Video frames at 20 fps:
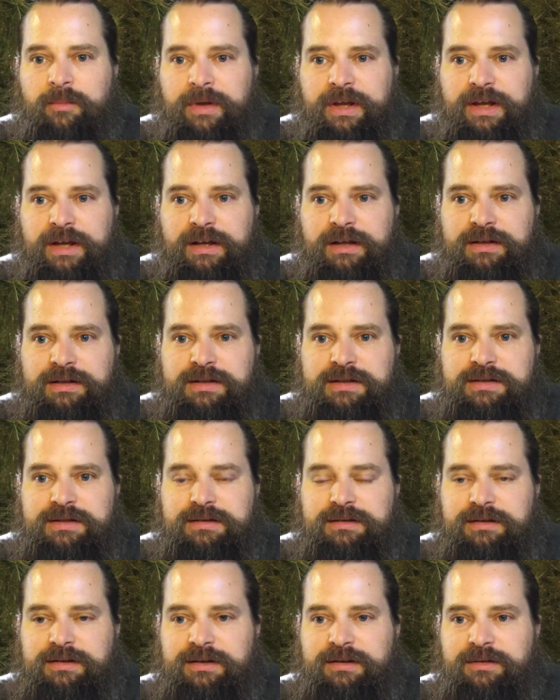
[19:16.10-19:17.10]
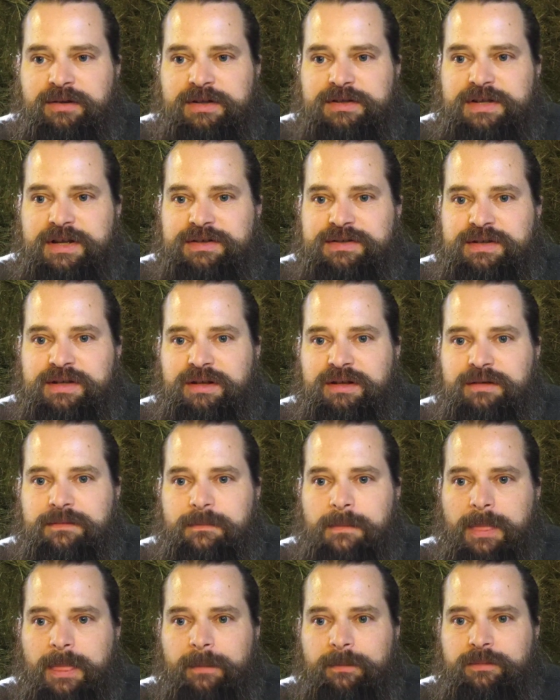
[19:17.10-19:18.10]
And again, as I see
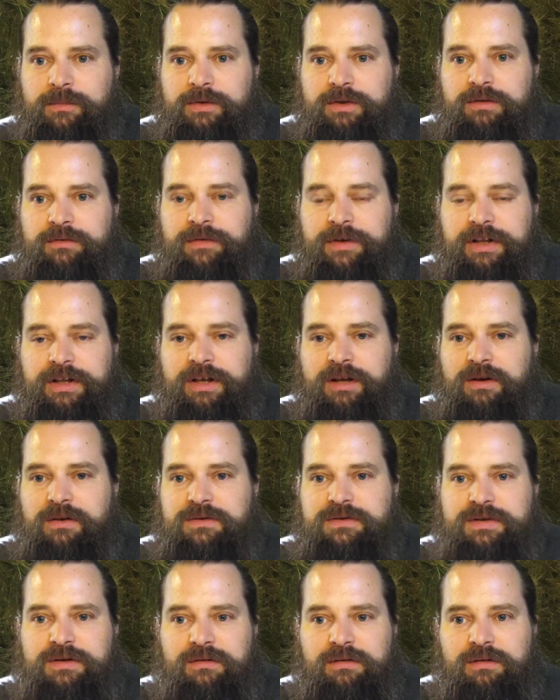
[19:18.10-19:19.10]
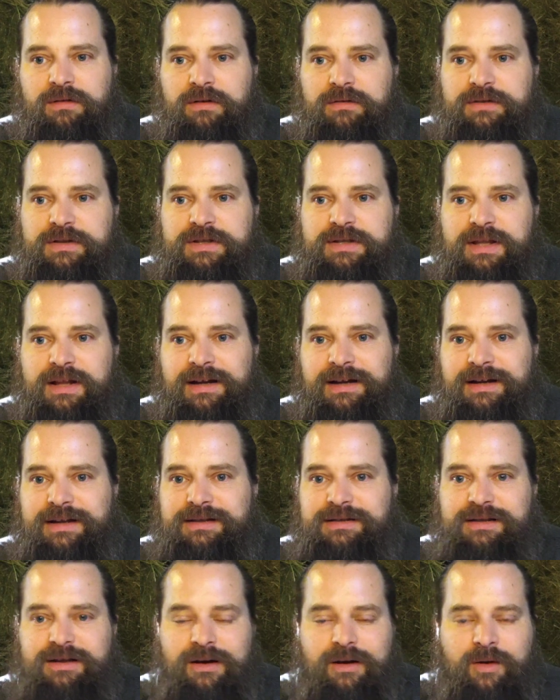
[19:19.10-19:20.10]
good videos that are along these
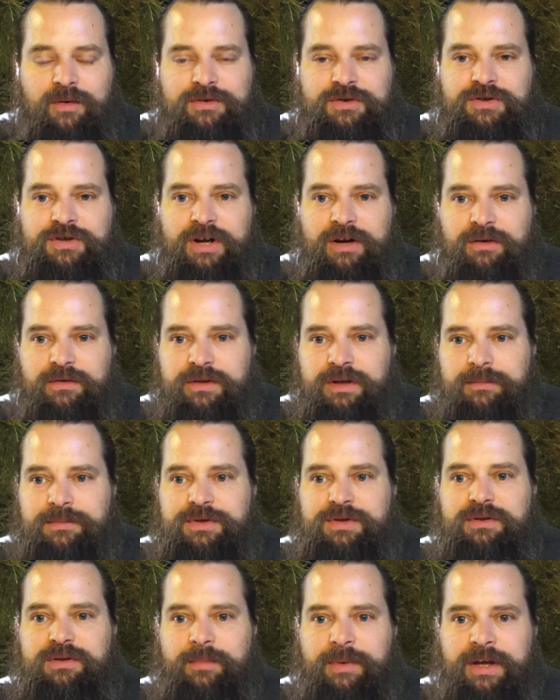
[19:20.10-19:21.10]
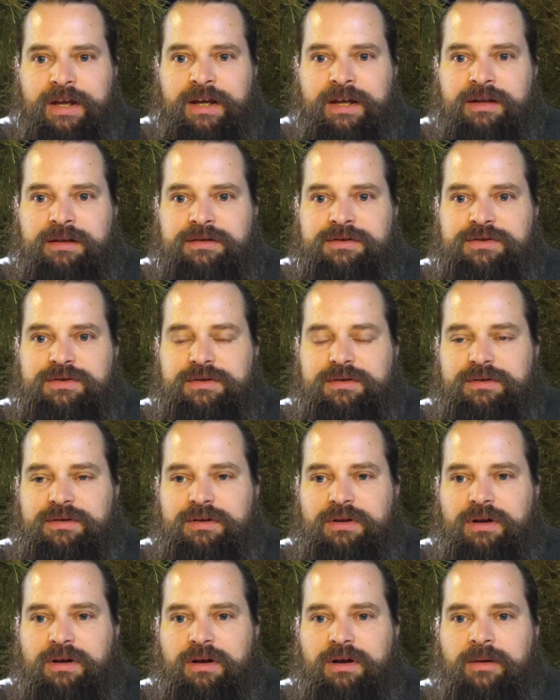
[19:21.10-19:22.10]
lines, I'll share them to the page.
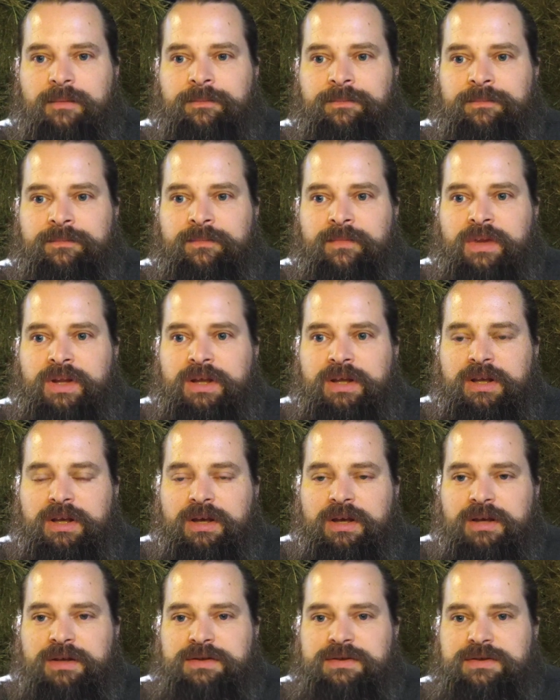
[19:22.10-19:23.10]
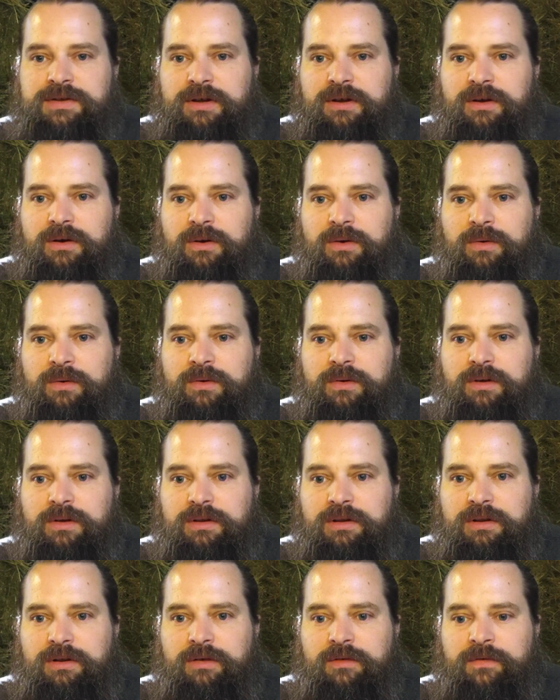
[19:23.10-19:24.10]
So
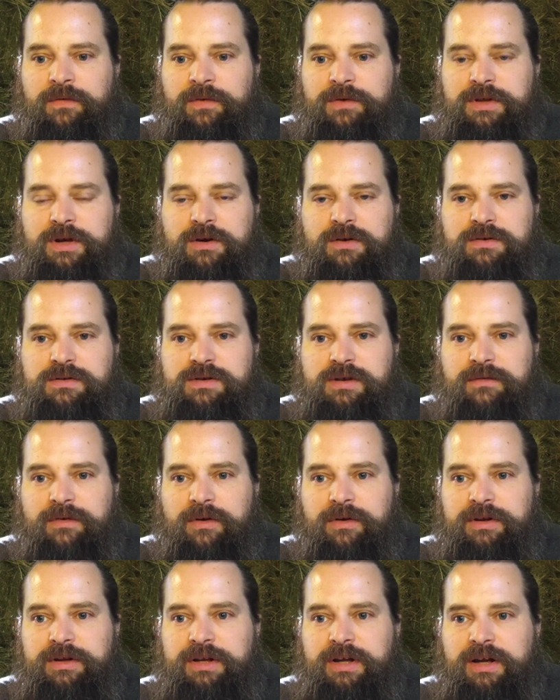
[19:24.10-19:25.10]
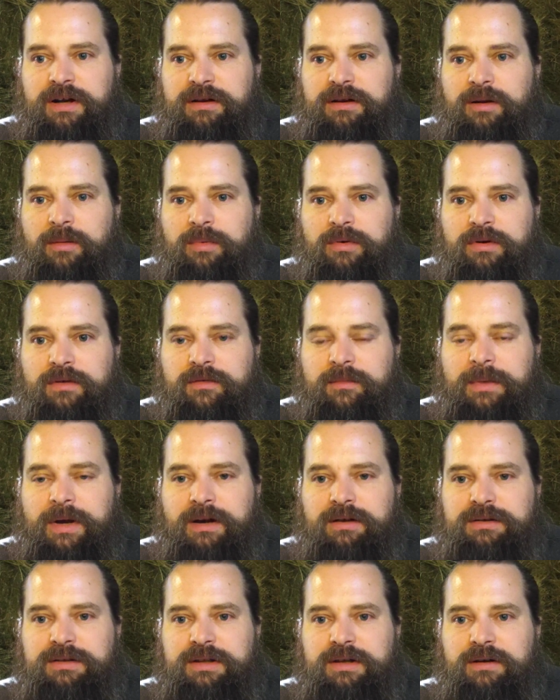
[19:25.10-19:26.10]
look for those. I've already got a number of them
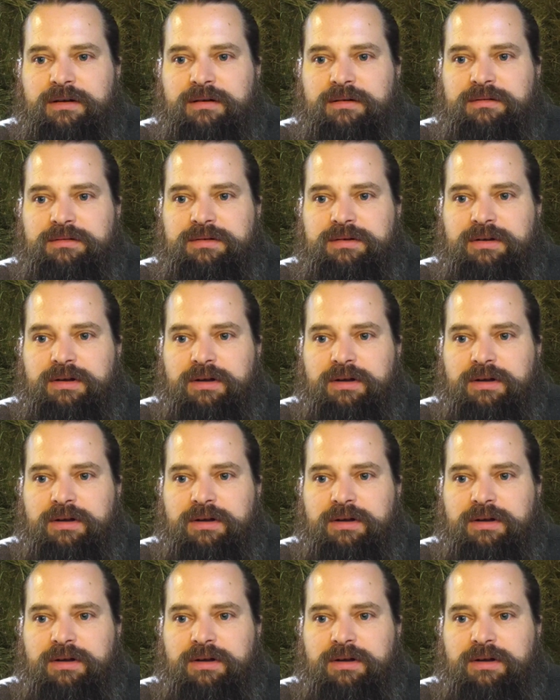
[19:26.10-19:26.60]
out there